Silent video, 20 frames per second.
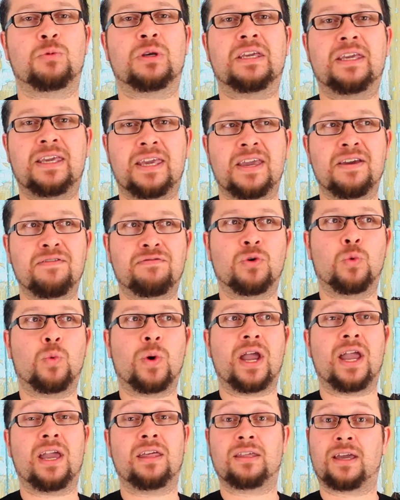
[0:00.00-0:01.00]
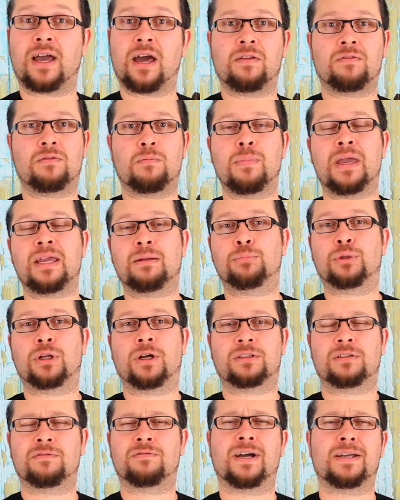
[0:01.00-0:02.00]
it would give away the kind of the main
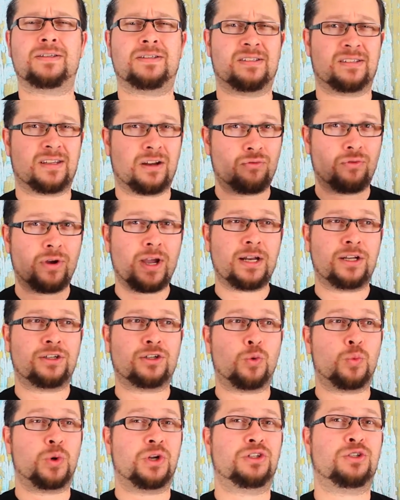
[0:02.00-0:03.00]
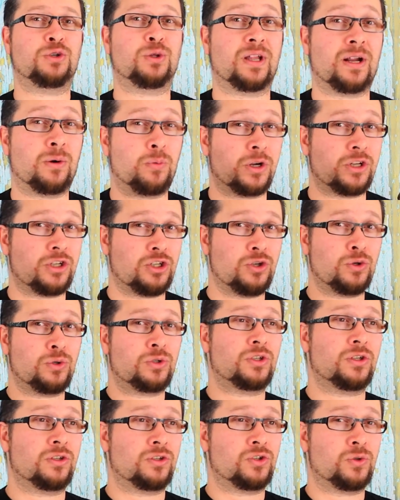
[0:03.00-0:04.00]
plot devices, and I really don't want to do that. I want you
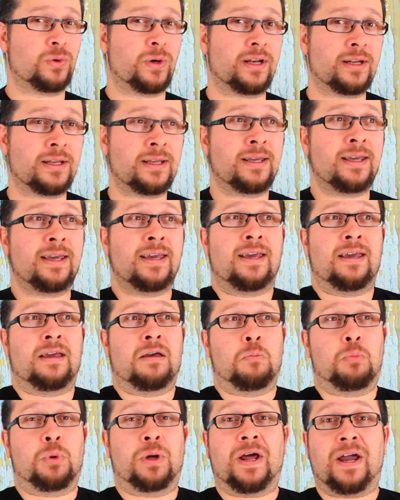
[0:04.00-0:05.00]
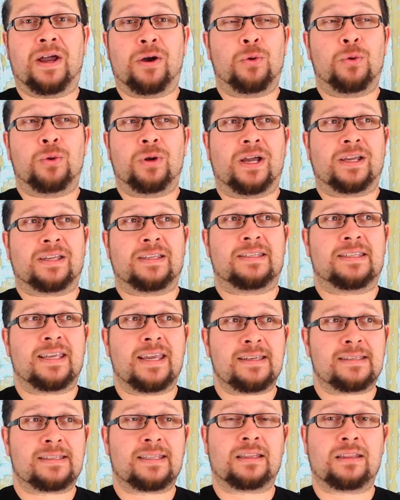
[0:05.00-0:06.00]
to enjoy it, but all I can
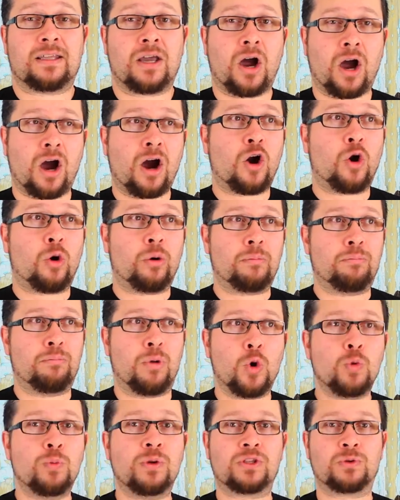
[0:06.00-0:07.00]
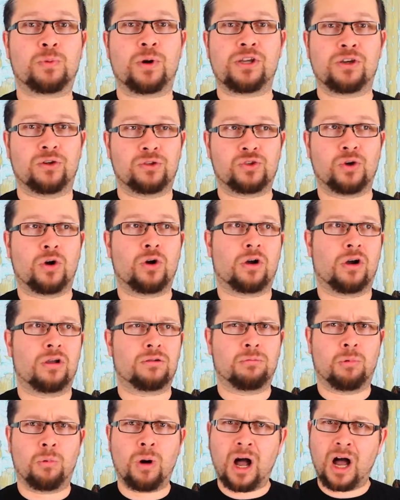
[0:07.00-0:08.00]
say is that there are moments where your jaw goes,
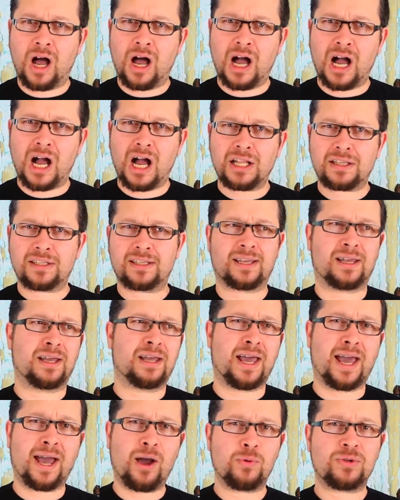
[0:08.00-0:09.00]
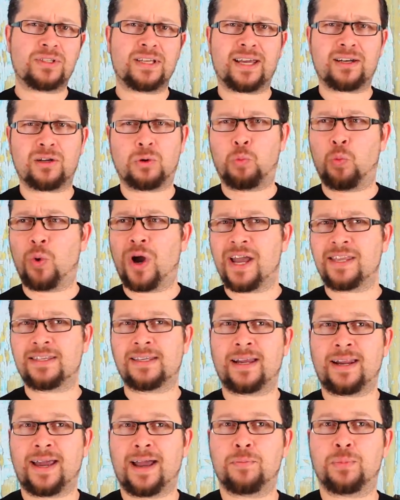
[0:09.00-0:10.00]
what, how is that and why is
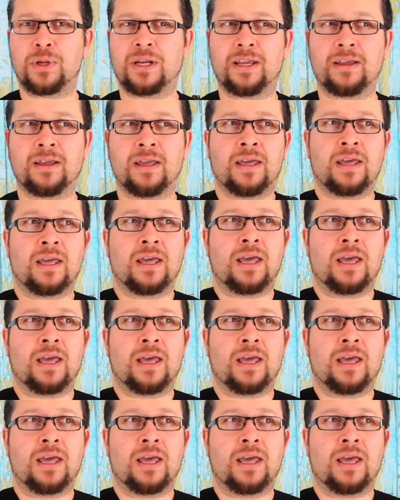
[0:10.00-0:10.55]
that happening?